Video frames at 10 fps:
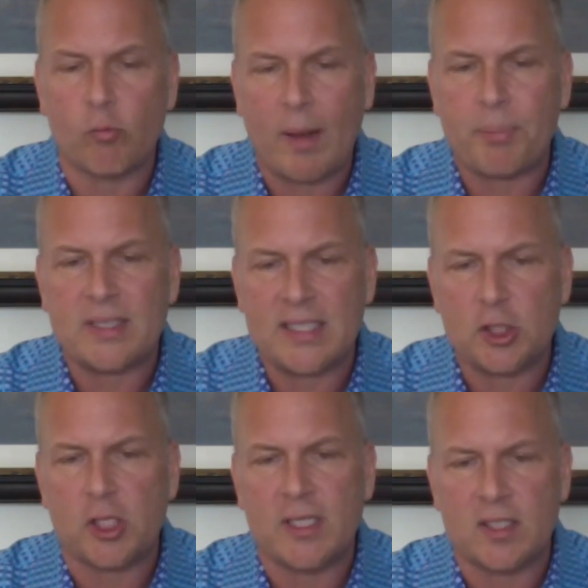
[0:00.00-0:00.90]

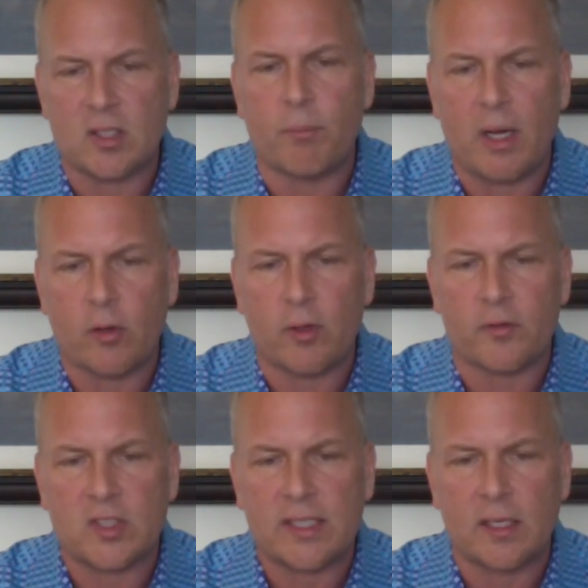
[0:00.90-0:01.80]
Repetition is the mother
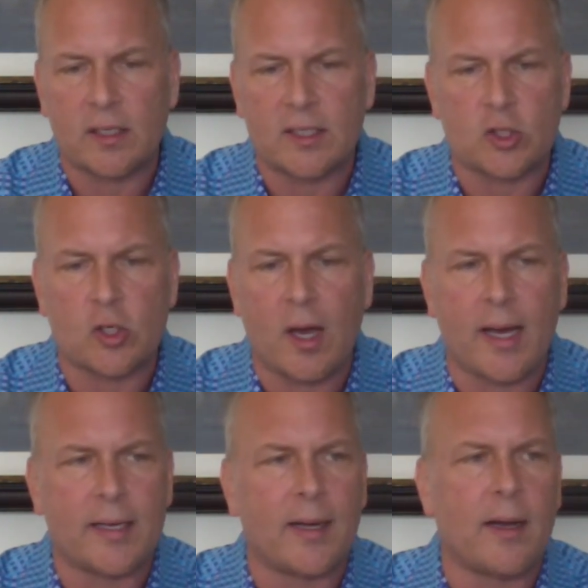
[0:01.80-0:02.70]
of skill. It's
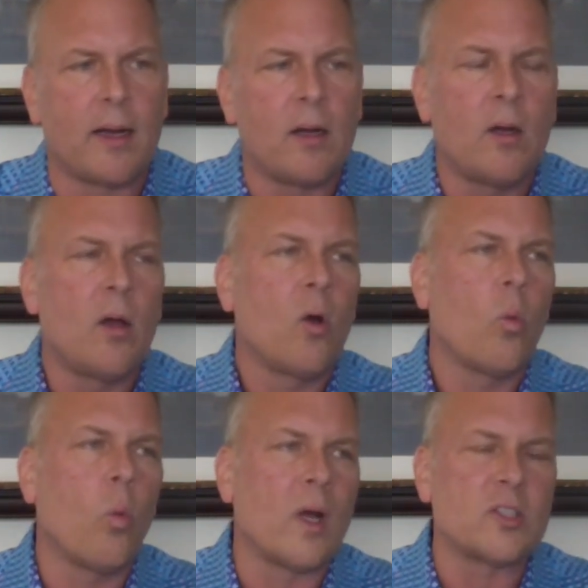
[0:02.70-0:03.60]
not a
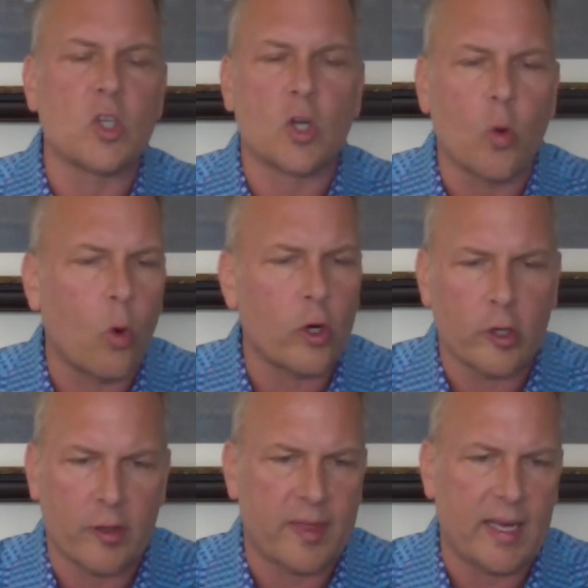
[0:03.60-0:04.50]
once a
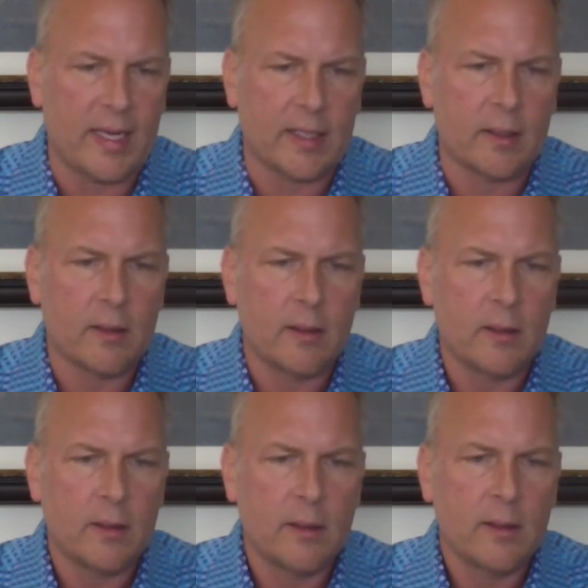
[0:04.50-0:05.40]
quarter thing,
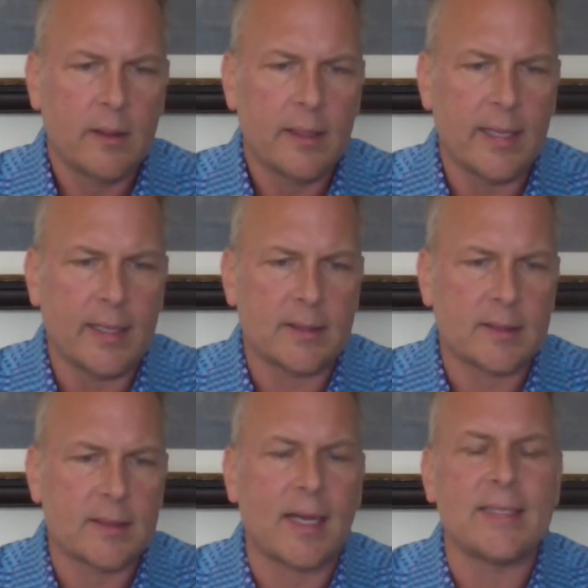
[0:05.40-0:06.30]

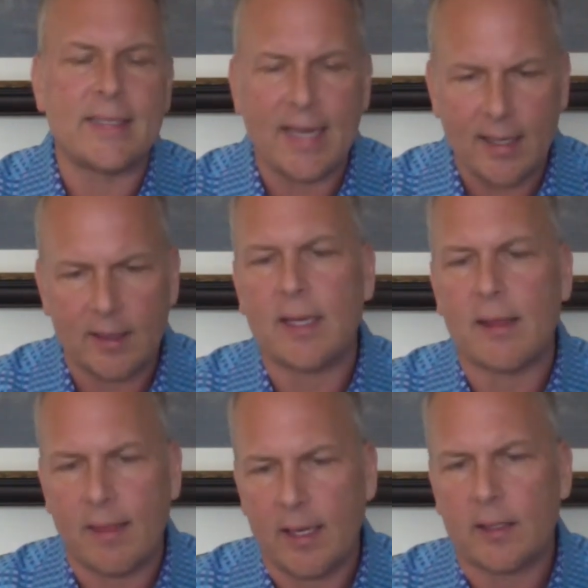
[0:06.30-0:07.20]
it's a daily
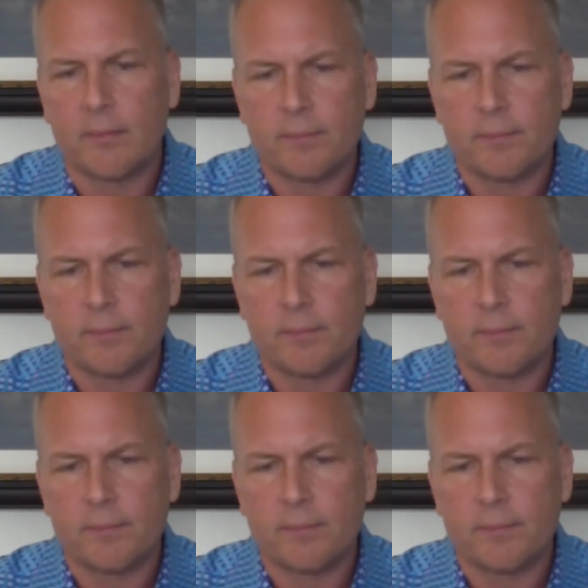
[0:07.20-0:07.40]
thing.